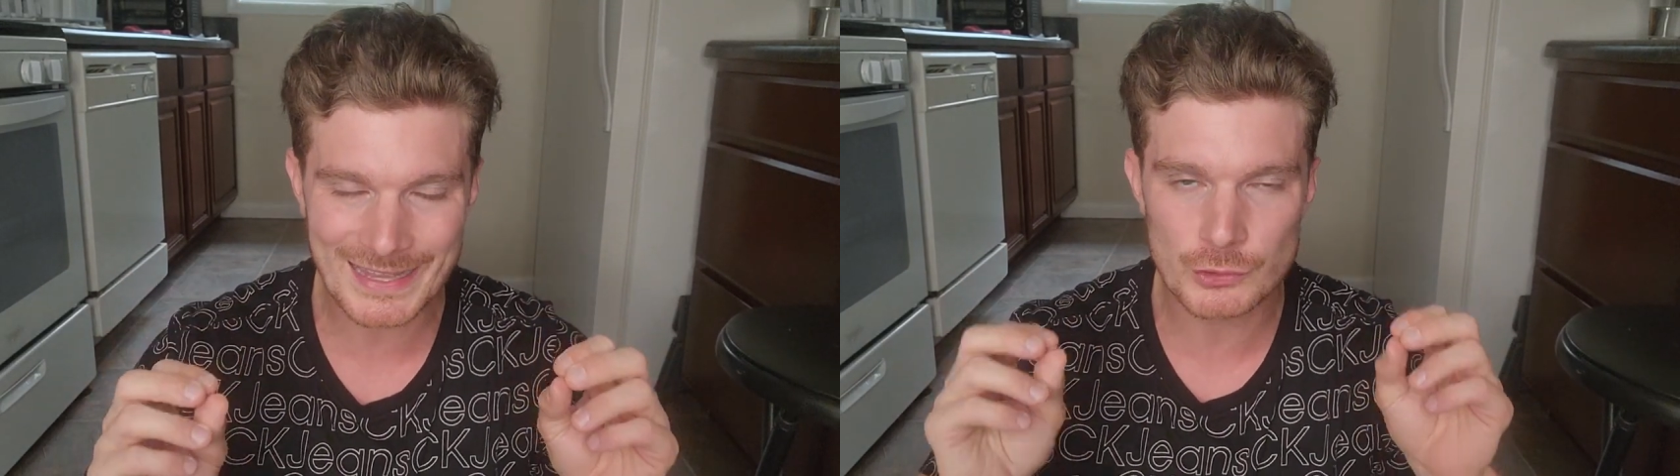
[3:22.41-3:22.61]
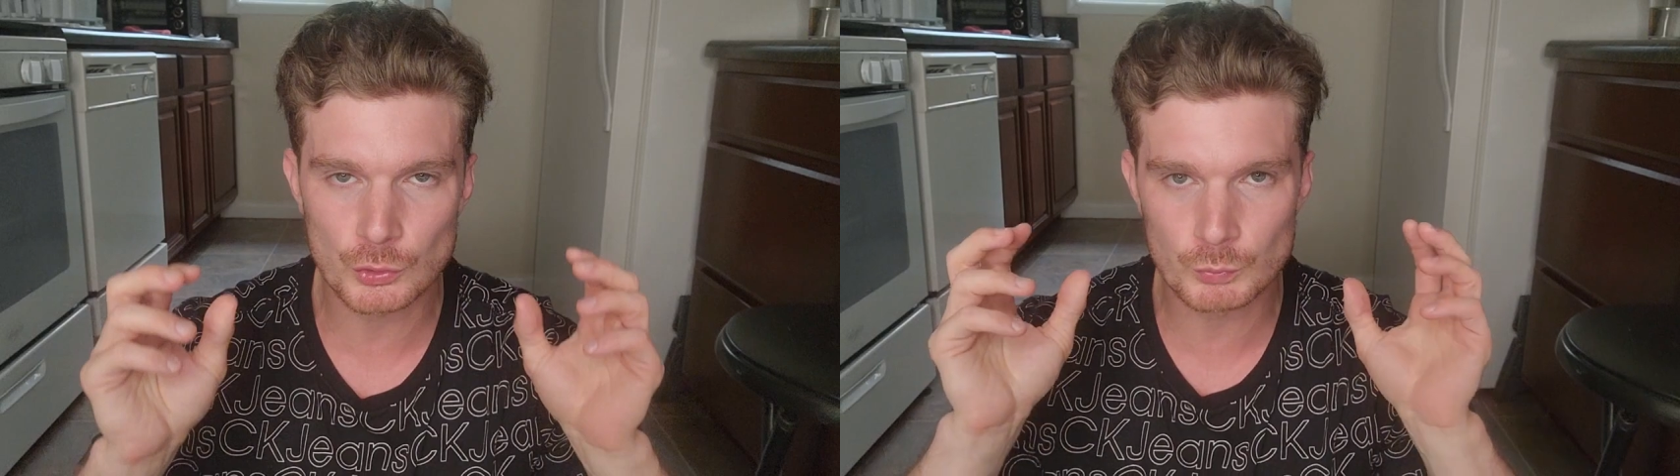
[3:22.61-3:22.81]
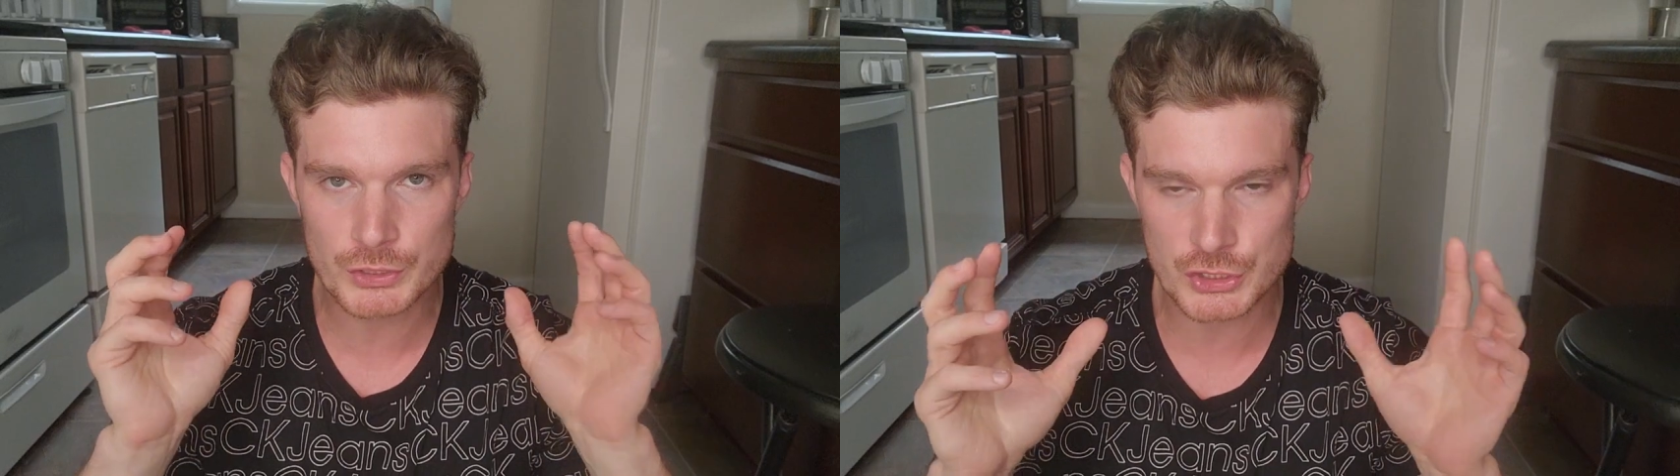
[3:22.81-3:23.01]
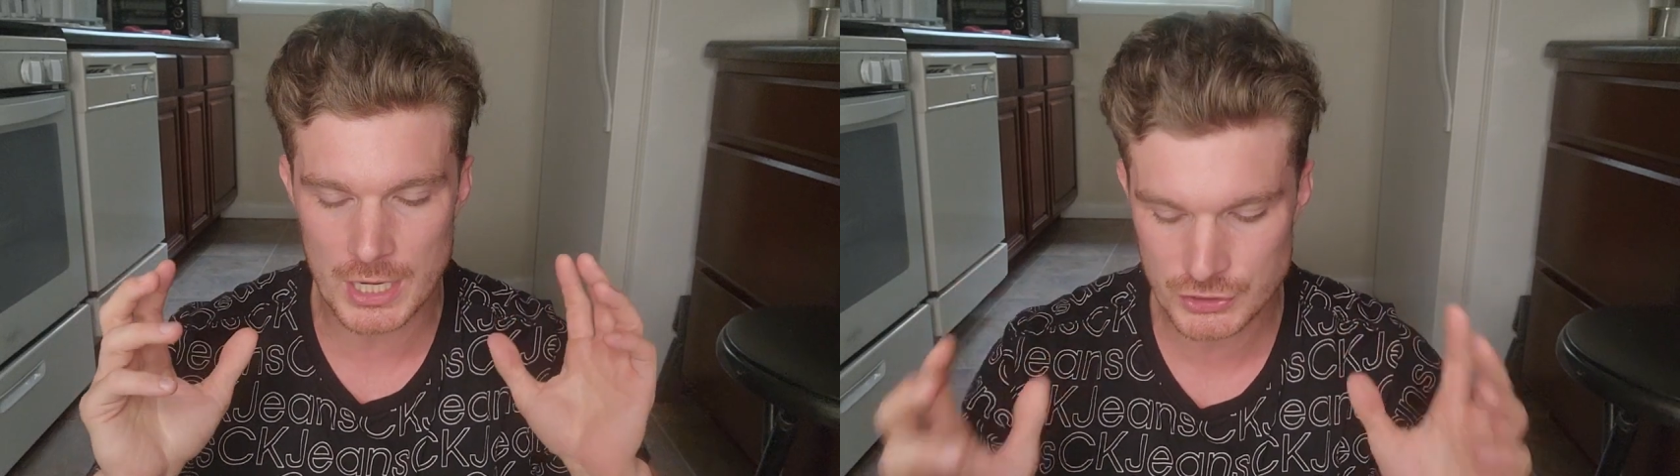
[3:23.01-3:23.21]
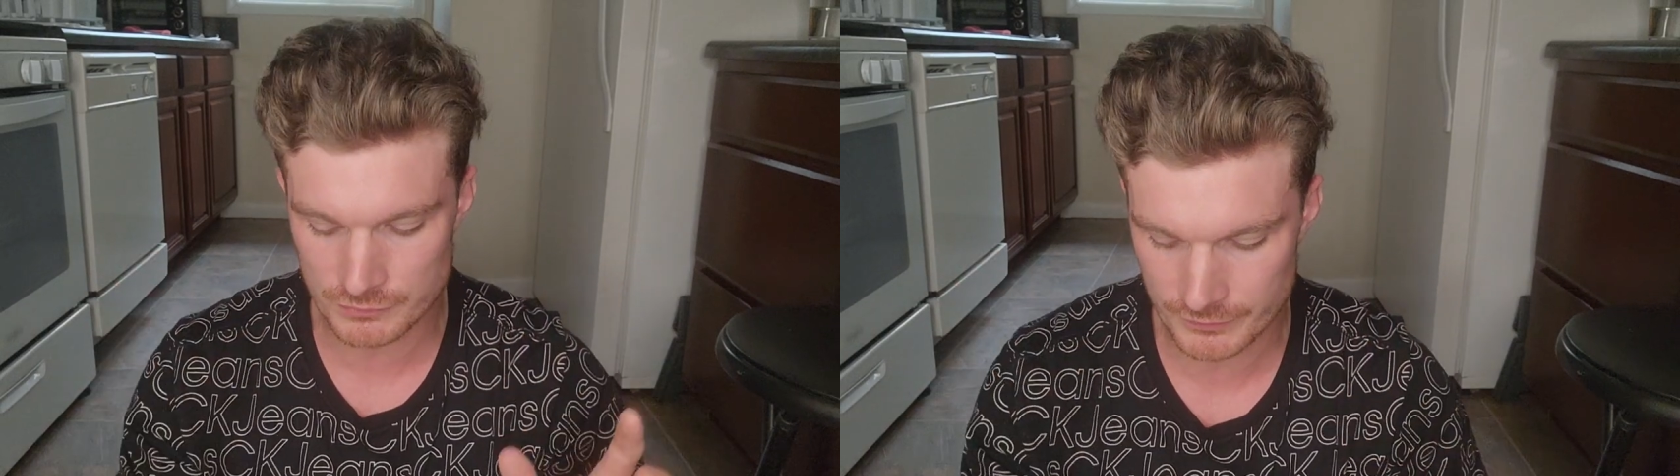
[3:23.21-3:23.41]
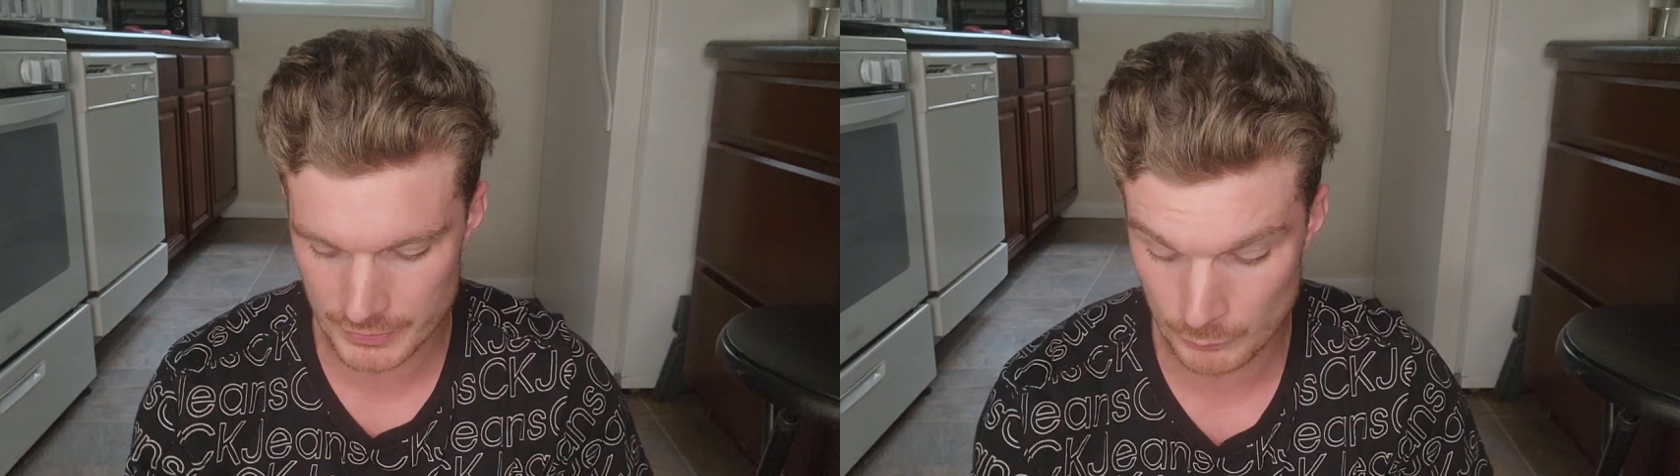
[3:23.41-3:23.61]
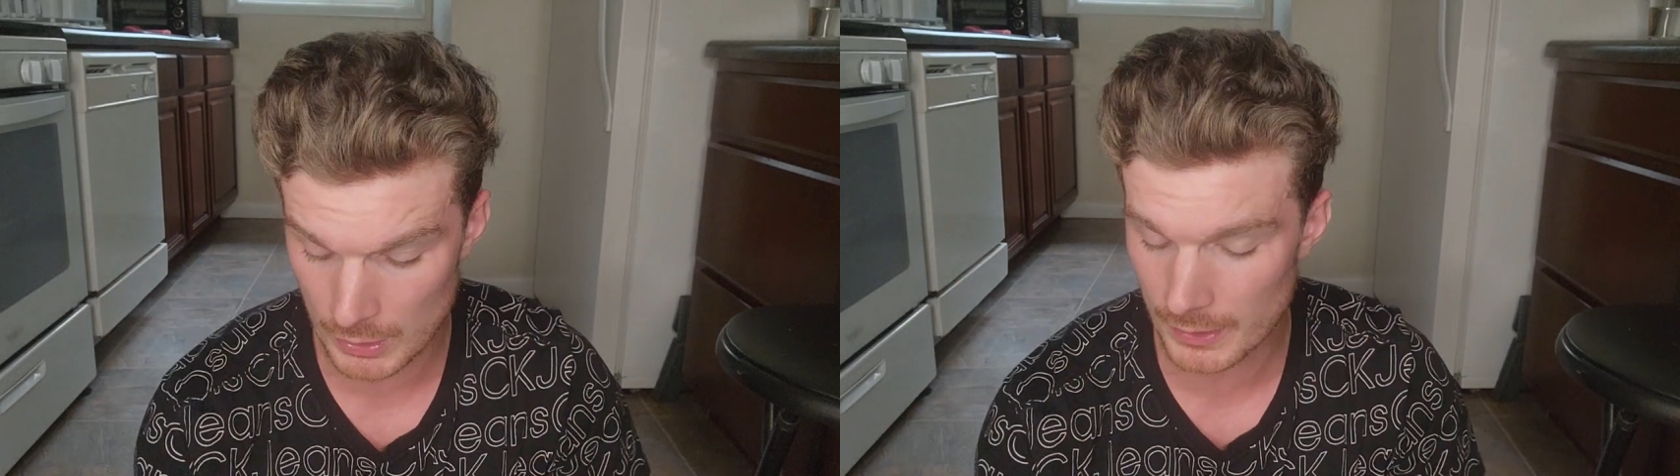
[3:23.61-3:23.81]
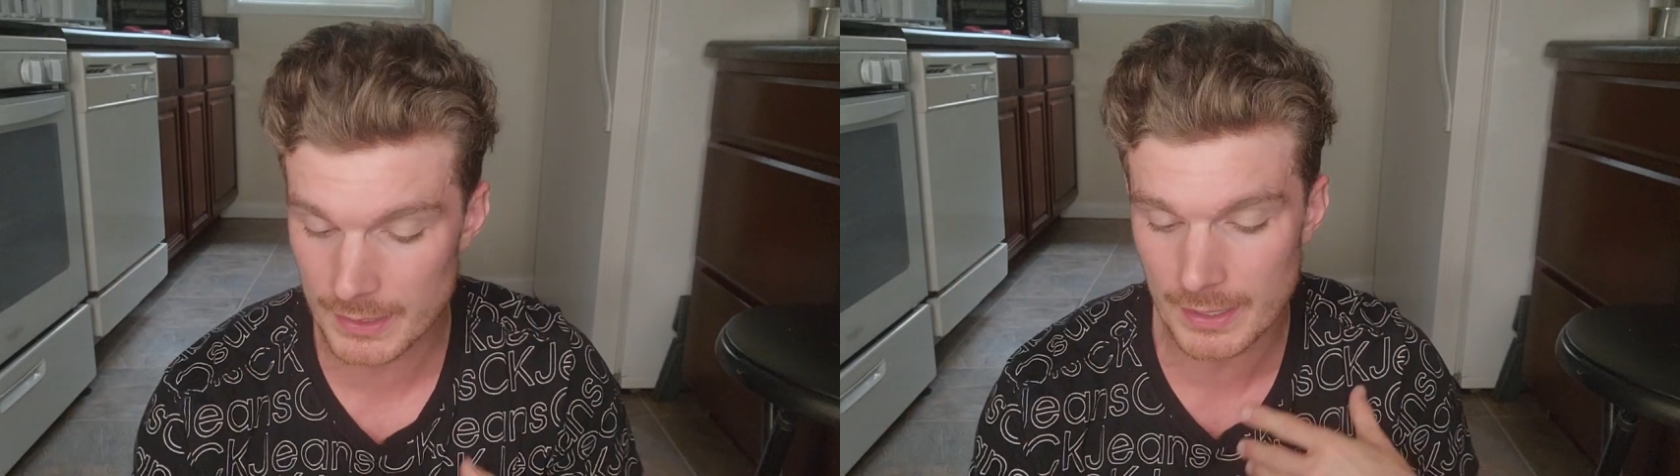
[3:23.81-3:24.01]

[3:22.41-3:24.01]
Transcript: handle rejection very well.